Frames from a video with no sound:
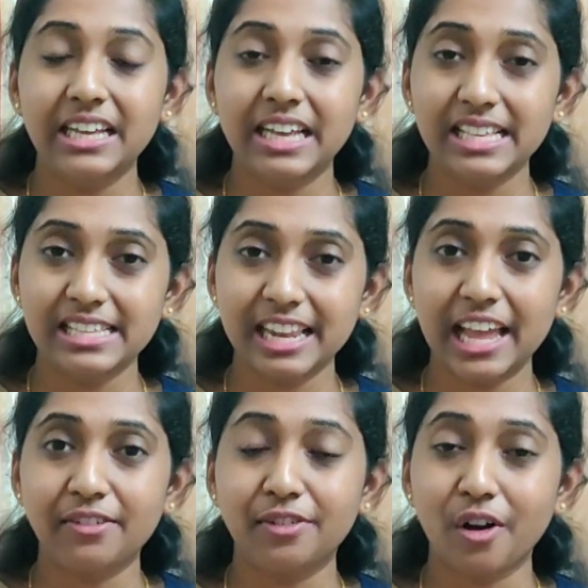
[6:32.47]
his
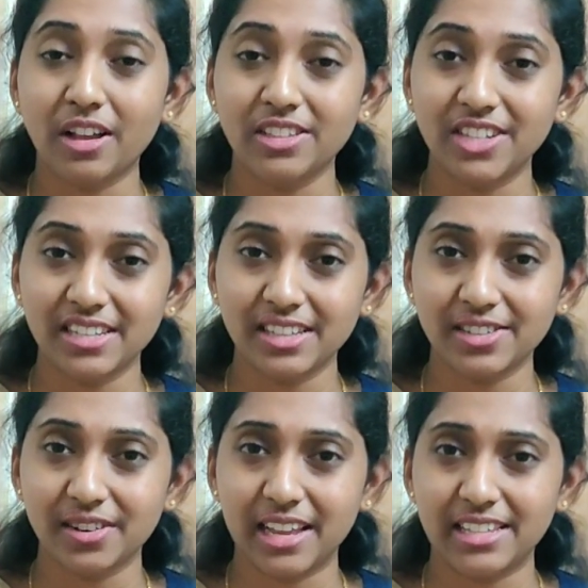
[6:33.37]
life on Jesus
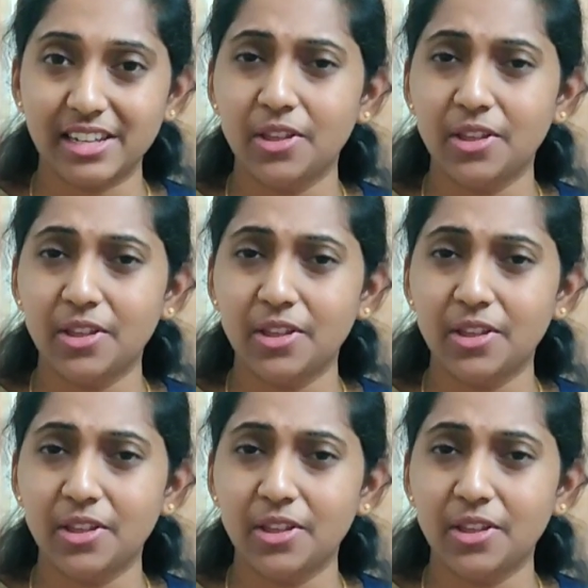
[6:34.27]
Christ.